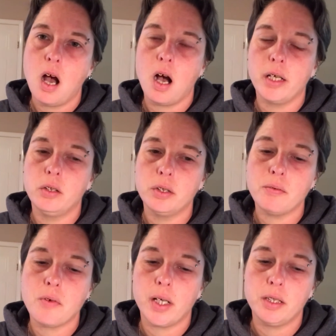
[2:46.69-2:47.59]
I
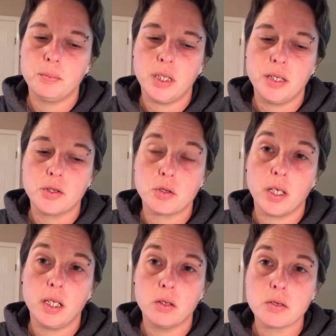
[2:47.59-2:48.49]
couldn't find them in
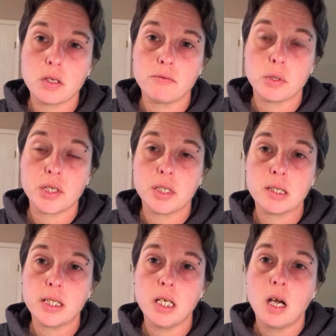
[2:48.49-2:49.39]
straight needles,
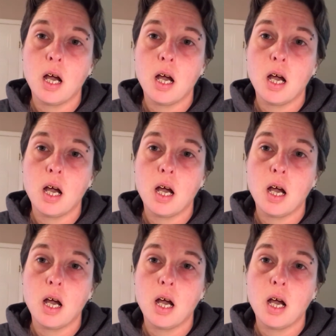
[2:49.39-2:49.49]
unfortunately,